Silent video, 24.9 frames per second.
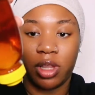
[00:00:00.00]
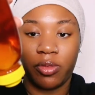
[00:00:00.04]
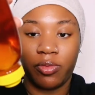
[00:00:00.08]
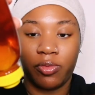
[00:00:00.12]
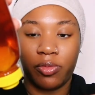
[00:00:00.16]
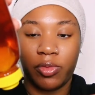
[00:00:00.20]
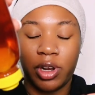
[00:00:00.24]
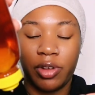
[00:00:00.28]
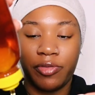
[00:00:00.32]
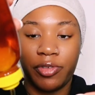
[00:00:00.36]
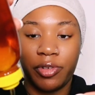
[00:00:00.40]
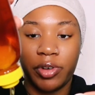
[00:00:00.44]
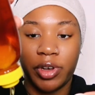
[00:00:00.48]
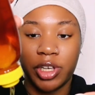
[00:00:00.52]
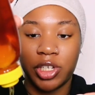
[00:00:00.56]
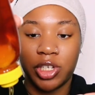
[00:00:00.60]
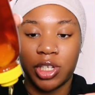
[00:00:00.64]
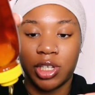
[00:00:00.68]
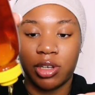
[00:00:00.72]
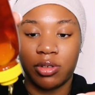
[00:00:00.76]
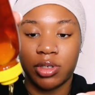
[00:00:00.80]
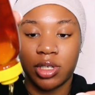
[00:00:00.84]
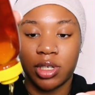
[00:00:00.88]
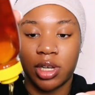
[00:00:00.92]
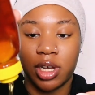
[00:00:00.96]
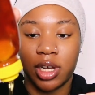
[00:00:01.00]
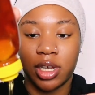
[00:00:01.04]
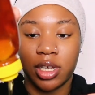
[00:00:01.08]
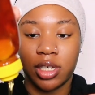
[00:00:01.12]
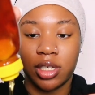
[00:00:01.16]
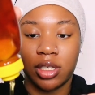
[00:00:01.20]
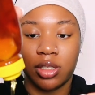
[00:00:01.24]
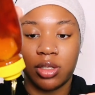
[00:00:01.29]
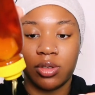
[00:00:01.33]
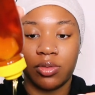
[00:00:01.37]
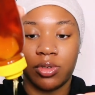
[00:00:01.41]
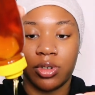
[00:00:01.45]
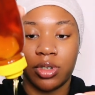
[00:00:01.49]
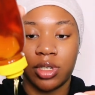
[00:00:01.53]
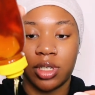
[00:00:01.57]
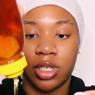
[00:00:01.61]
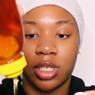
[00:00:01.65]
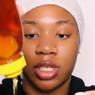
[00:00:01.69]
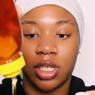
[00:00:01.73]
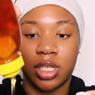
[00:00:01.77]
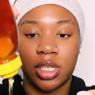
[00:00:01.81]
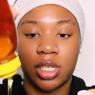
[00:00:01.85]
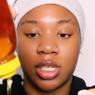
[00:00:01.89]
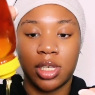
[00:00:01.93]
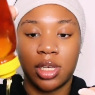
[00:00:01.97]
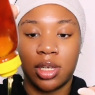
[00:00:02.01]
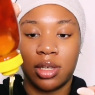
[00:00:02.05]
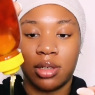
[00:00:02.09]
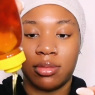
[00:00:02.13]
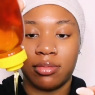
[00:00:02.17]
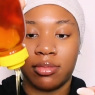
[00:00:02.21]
One other question I was asked was,